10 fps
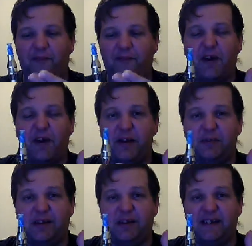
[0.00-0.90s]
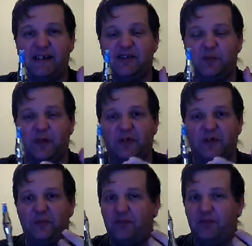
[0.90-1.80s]
very pleased with
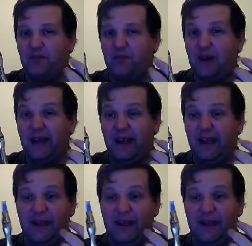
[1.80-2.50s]
my